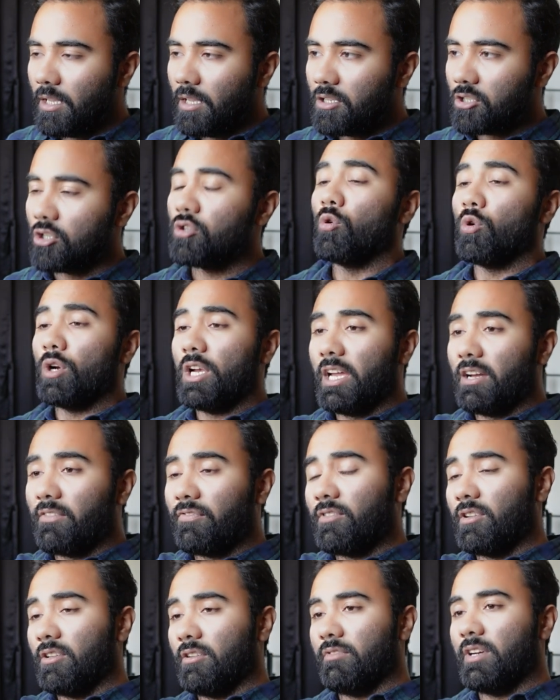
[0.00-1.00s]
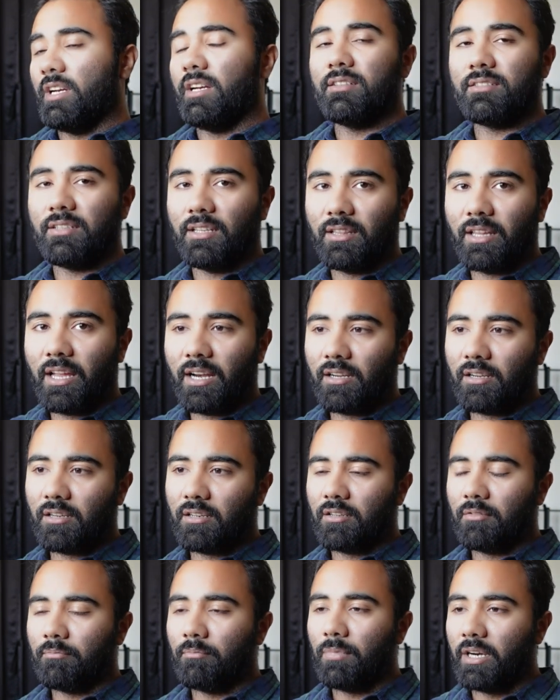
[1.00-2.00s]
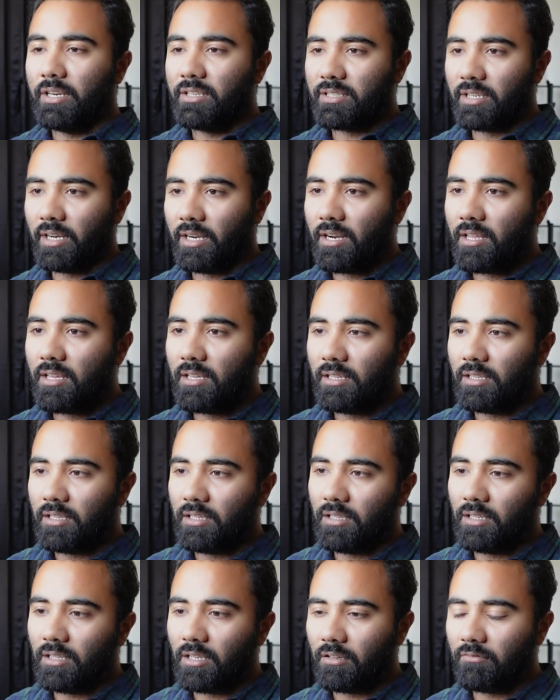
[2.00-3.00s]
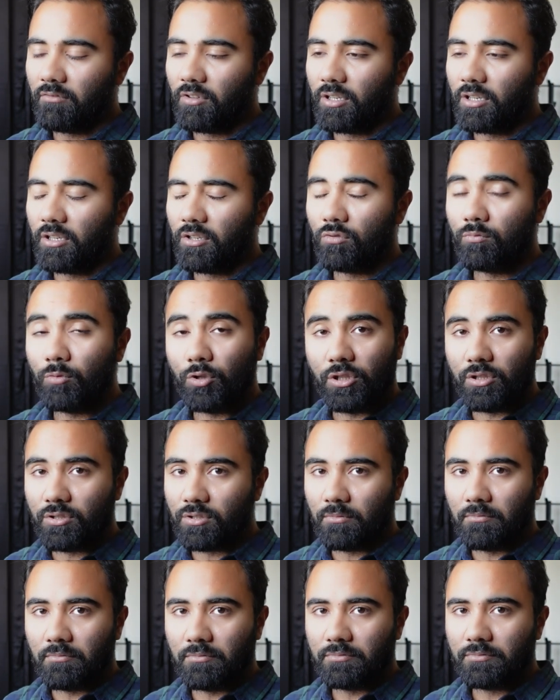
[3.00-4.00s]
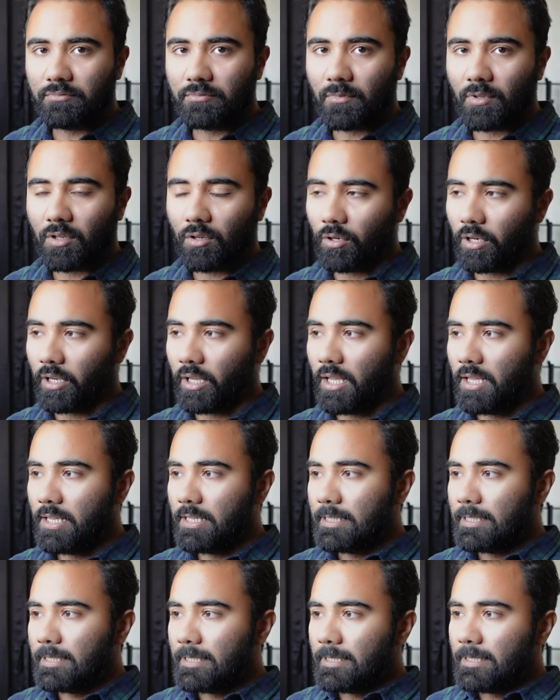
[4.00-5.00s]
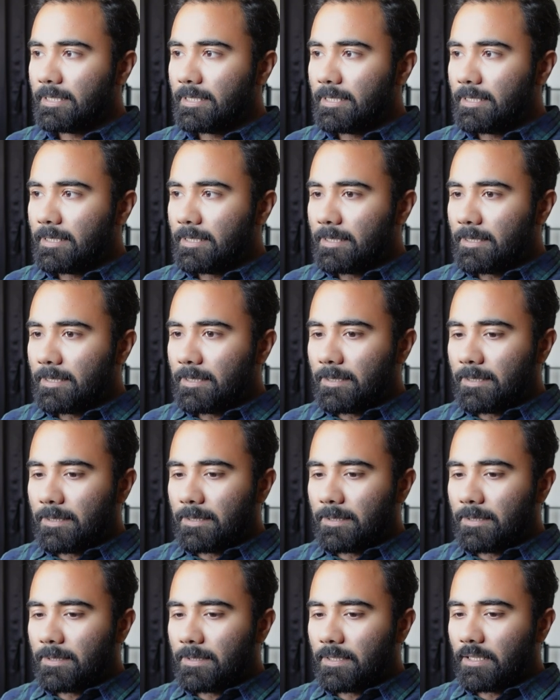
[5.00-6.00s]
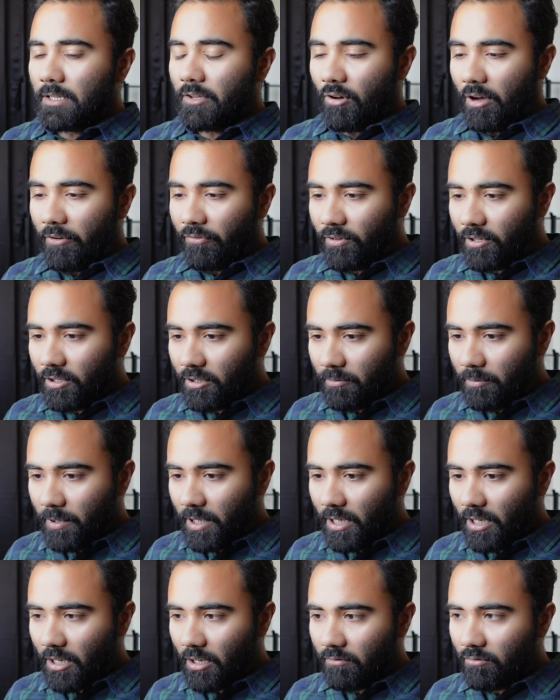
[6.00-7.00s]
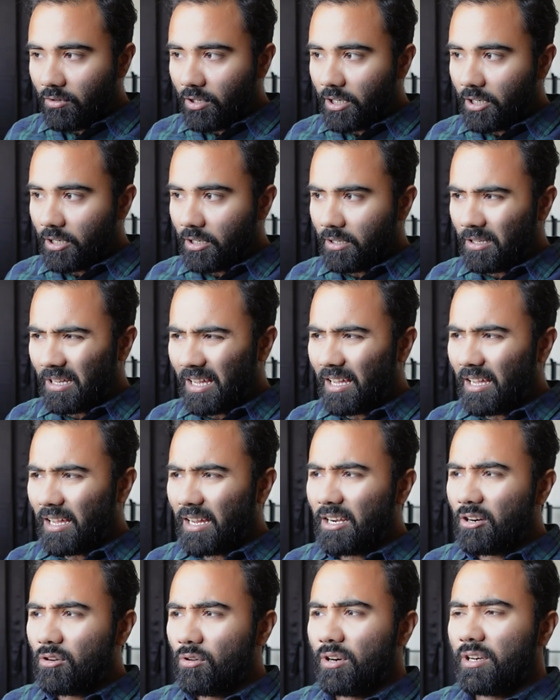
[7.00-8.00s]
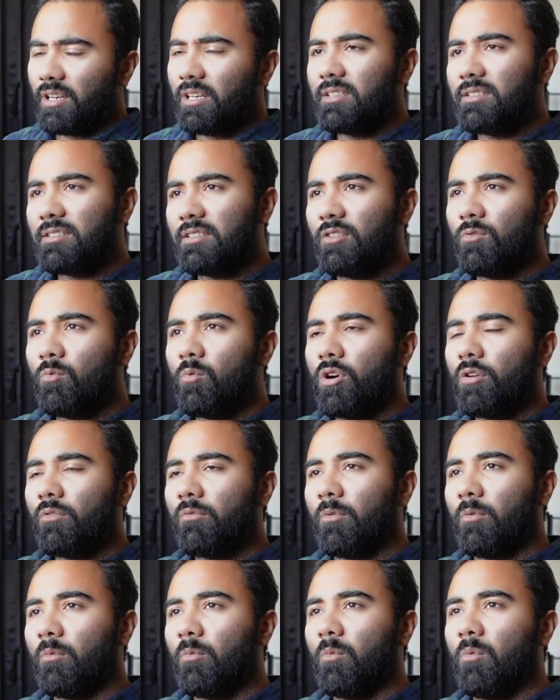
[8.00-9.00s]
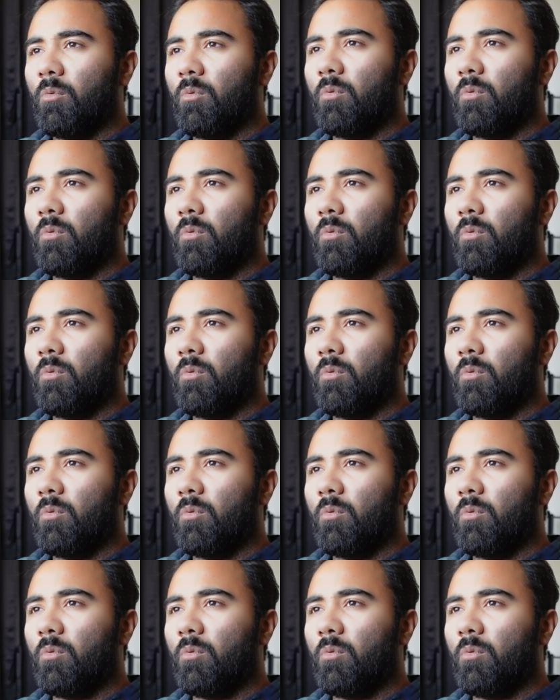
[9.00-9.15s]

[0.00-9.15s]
so only after witnessing that bloodshed, he converted to Buddhism. Okay. Now, after being converted, I don't really see how